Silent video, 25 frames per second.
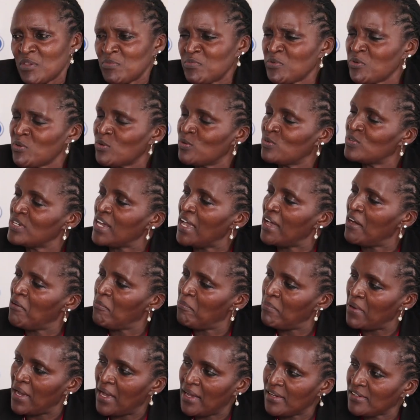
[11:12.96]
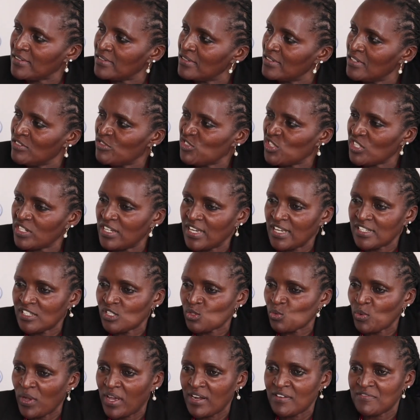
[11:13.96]
maybe we could help her. If she
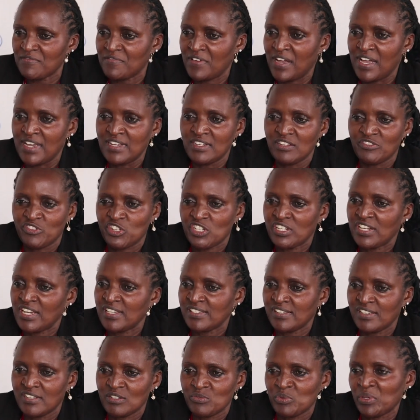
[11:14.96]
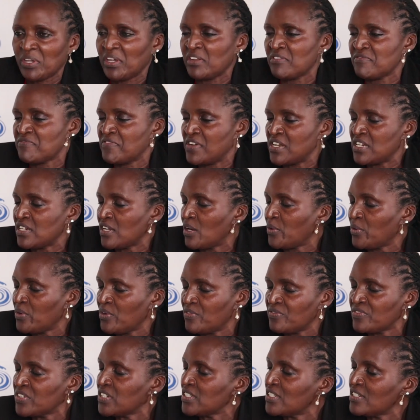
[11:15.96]
gets well, fine. If she doesn't, we can find a way
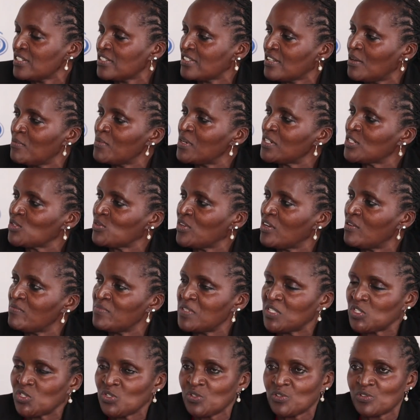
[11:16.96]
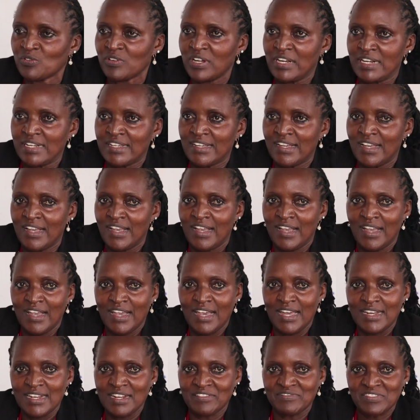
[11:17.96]
of getting someone to help the children.
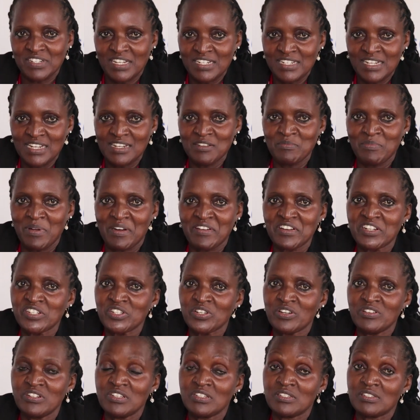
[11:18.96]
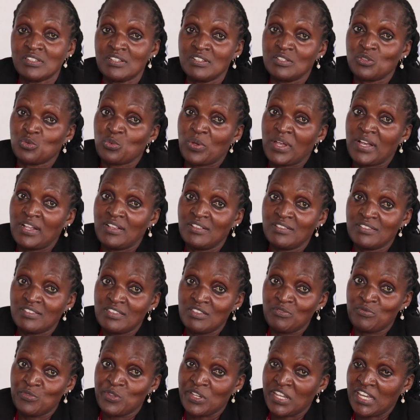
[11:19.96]
And after deliberation, he says, well,
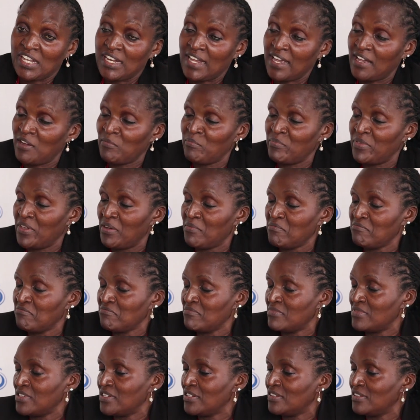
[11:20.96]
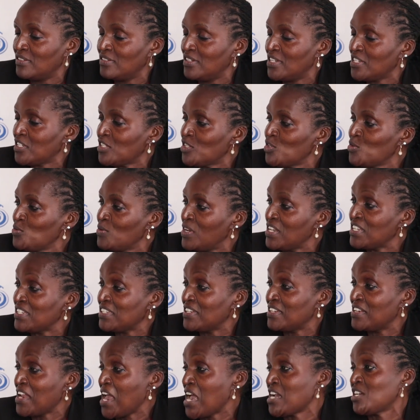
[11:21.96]
if you can help them, let's do. I
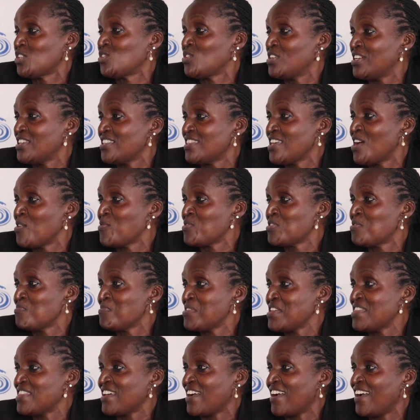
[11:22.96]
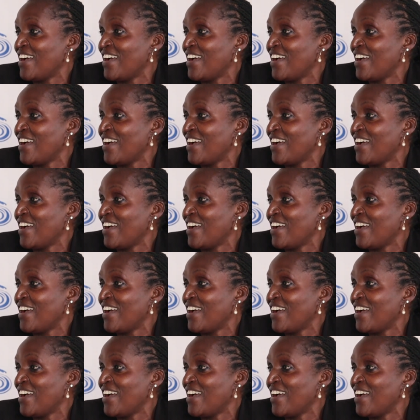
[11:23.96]
said, actually, they're with me in the